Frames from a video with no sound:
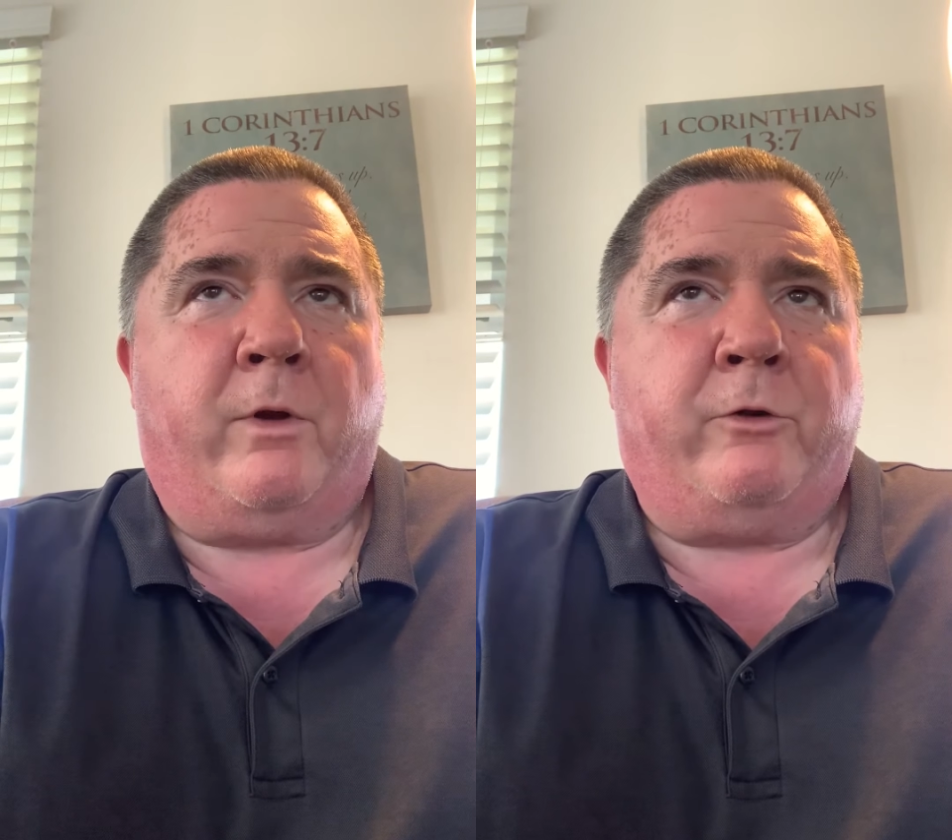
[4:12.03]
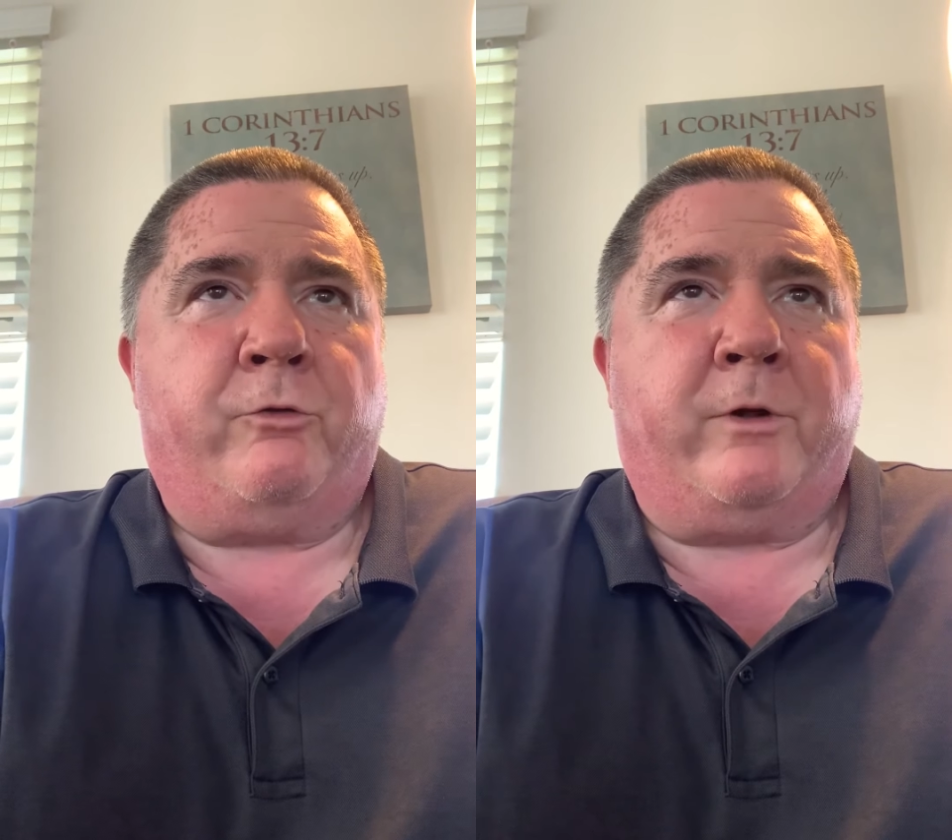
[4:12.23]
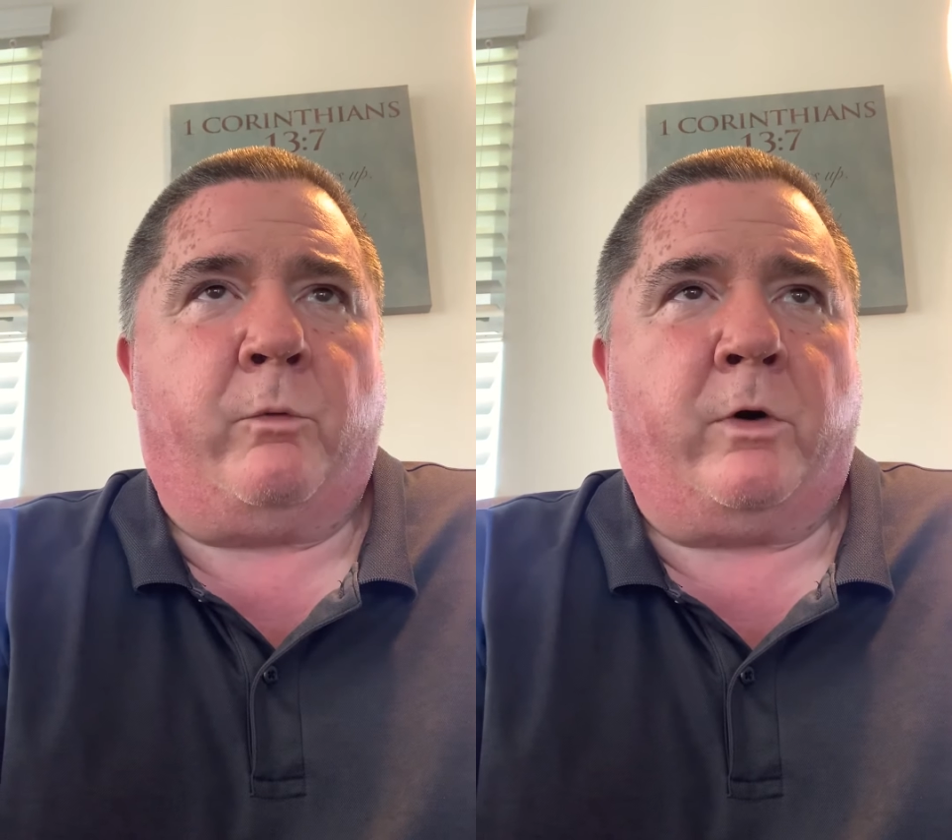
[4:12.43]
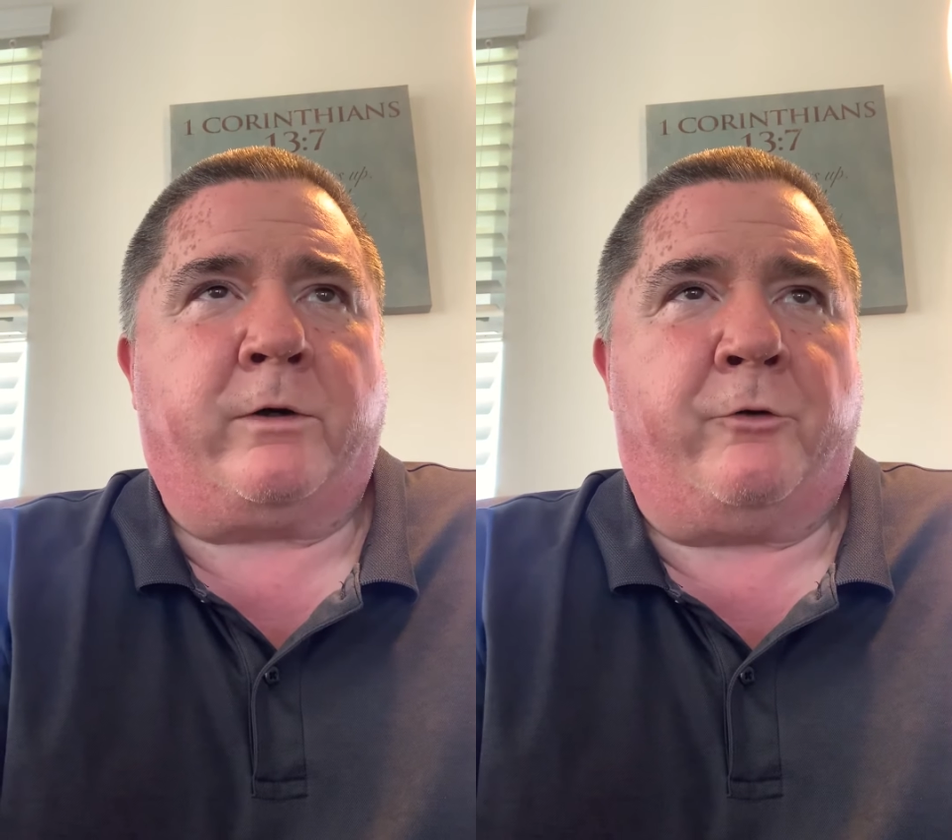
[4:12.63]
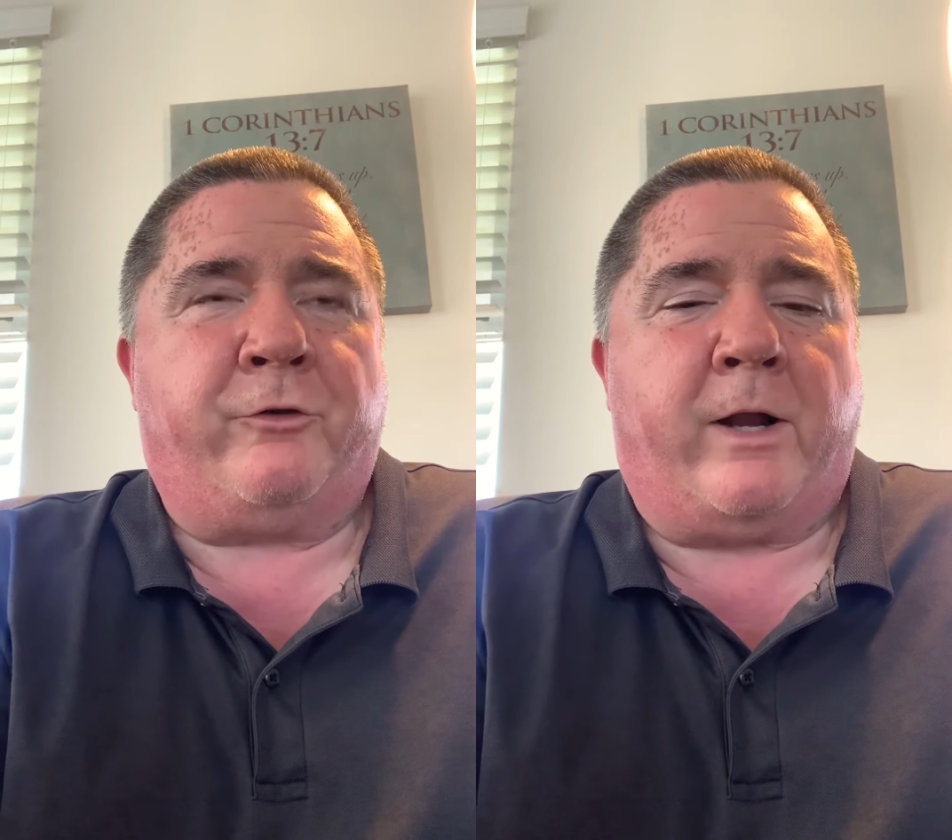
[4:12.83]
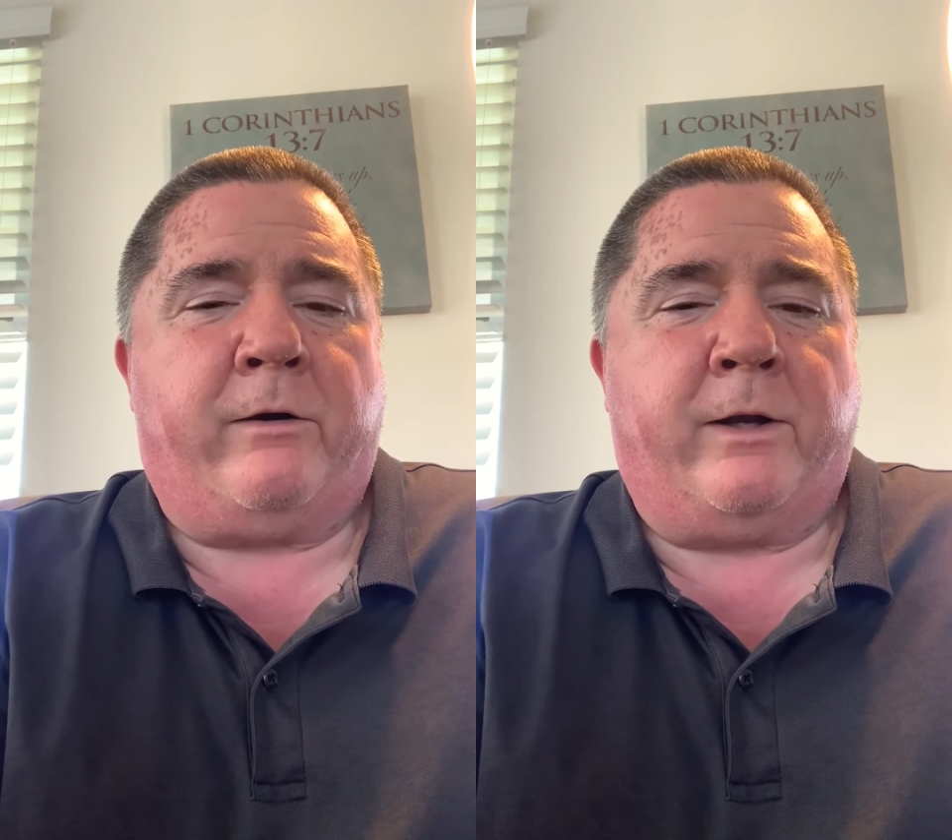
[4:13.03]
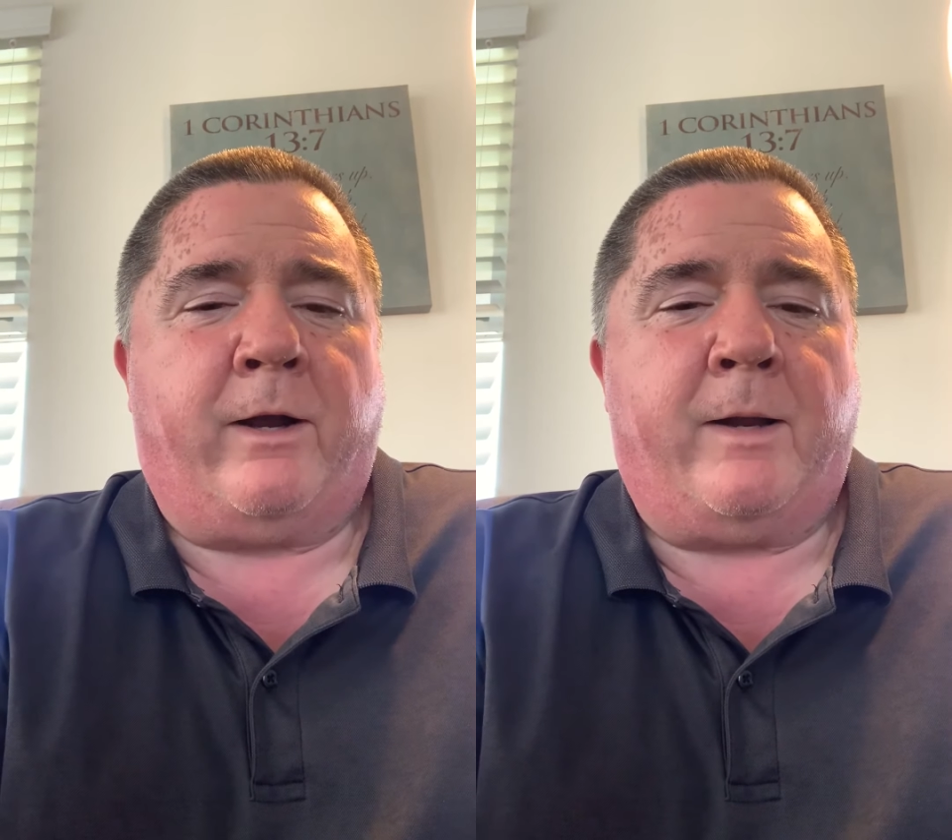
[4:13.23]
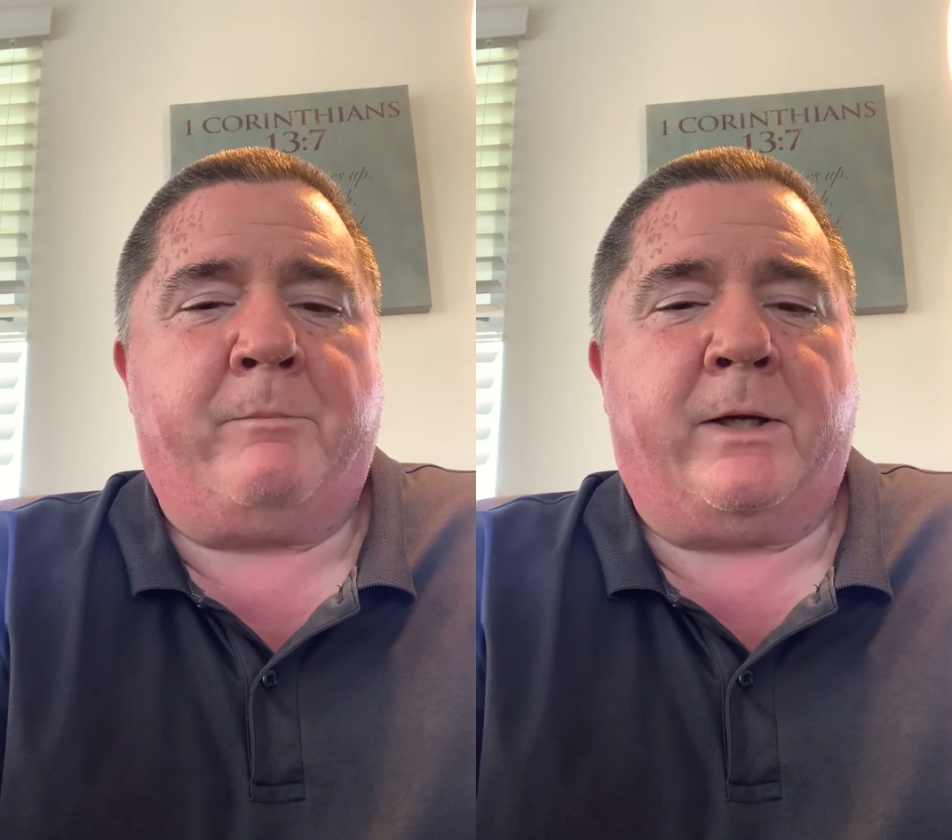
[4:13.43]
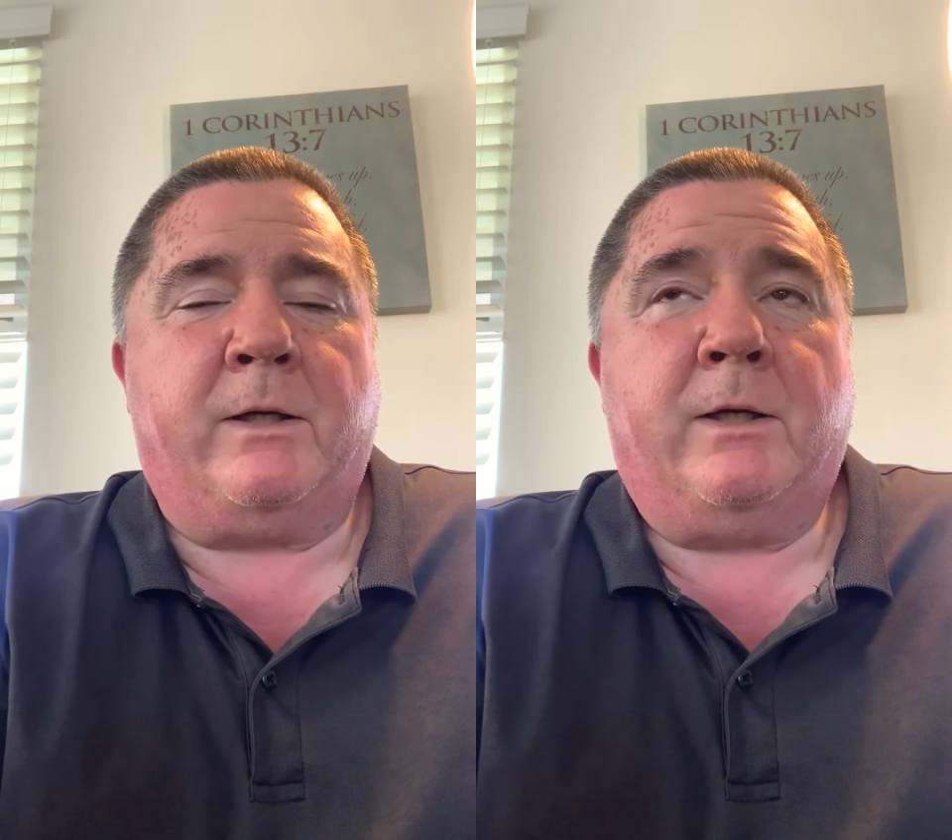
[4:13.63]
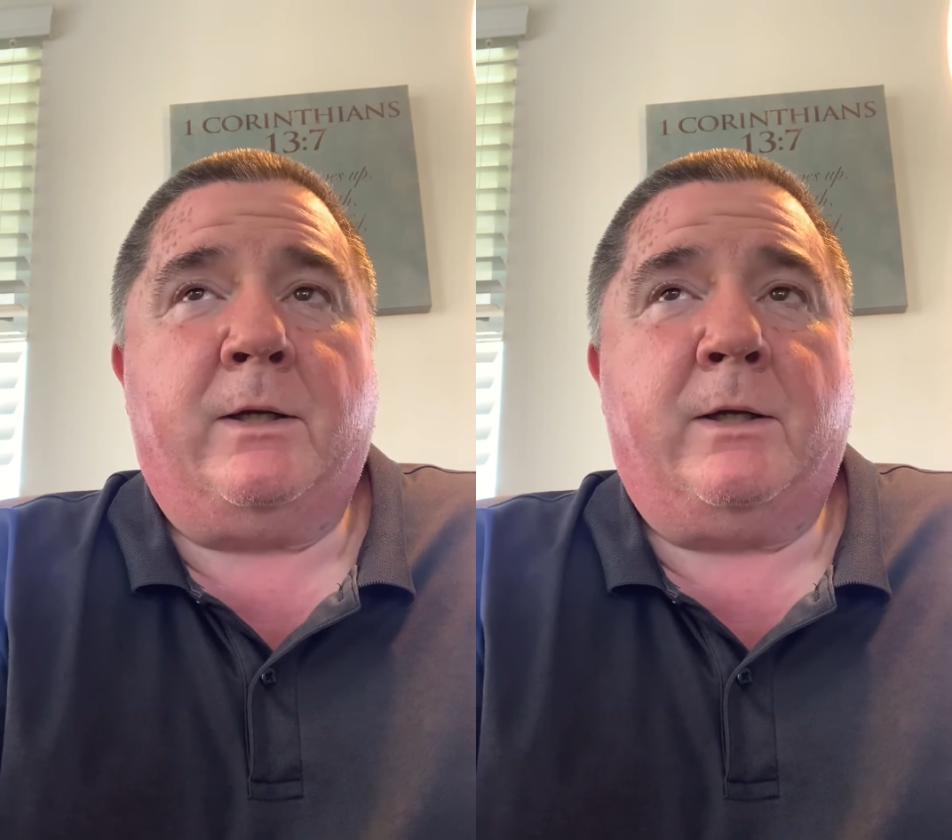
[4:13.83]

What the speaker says: I usually worked on Saturday night, but